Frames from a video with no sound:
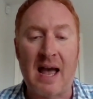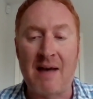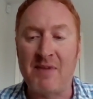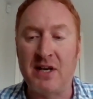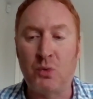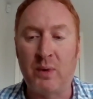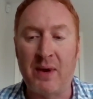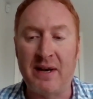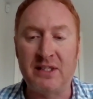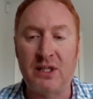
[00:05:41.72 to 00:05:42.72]
And then as we
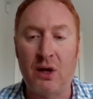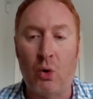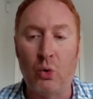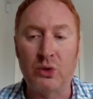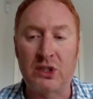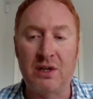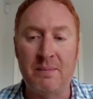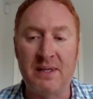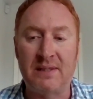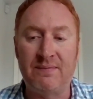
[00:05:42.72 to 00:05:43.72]
went into autumn,
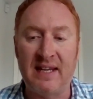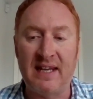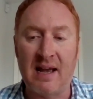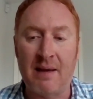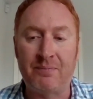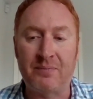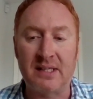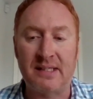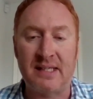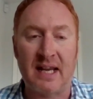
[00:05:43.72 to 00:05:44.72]
as the
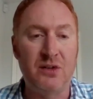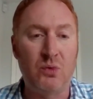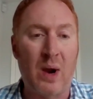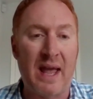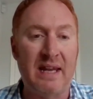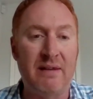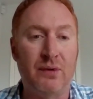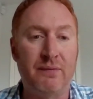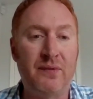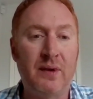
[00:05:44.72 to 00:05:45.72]
second wave
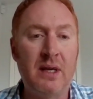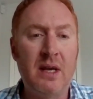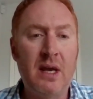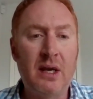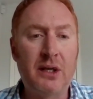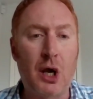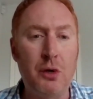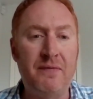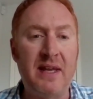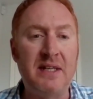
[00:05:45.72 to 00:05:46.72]
of
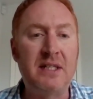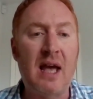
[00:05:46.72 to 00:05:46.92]
COVID